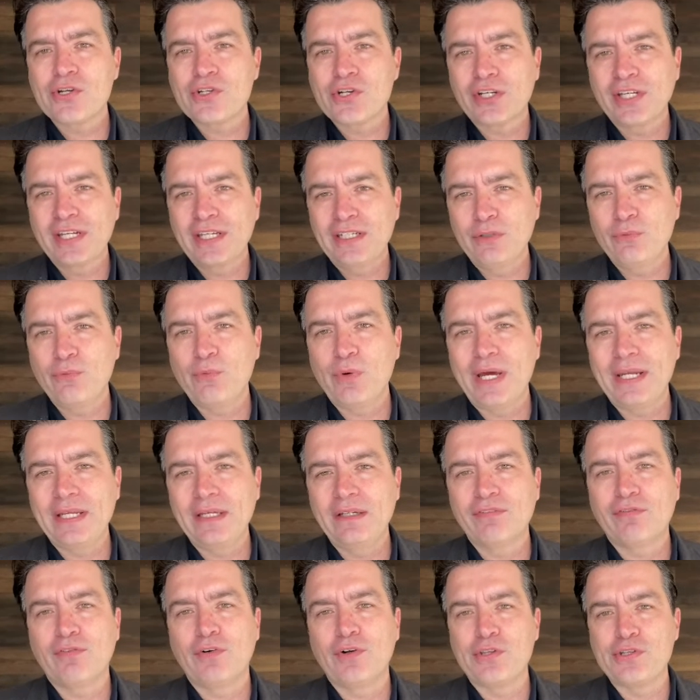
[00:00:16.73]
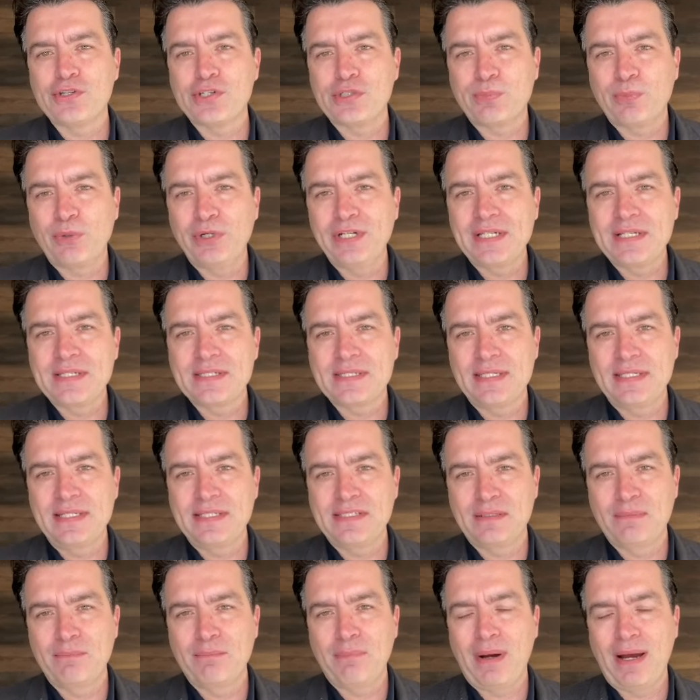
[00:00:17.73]
are getting ready for the spring
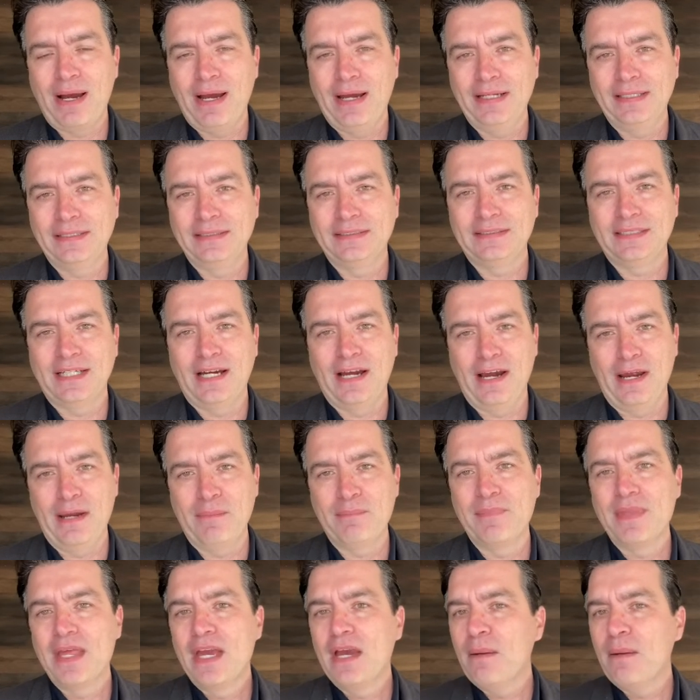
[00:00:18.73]
season buying time.